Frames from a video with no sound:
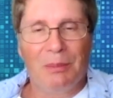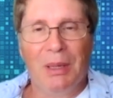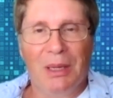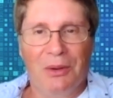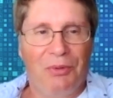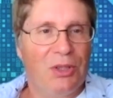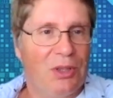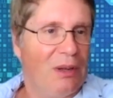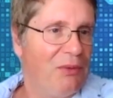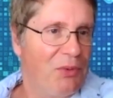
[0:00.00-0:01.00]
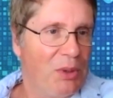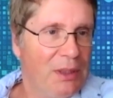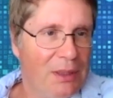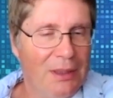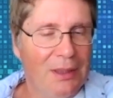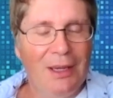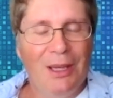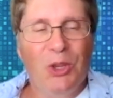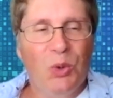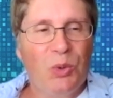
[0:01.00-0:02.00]
beneficial for the
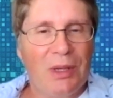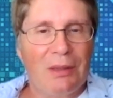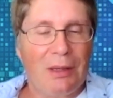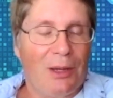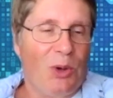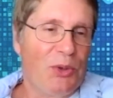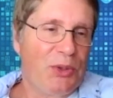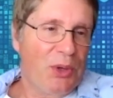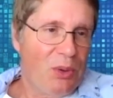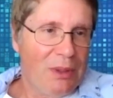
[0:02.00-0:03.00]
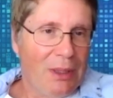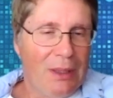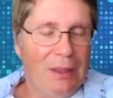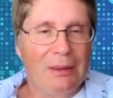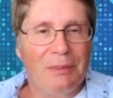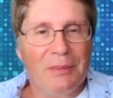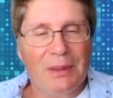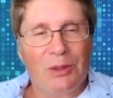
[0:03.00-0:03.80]
users, and also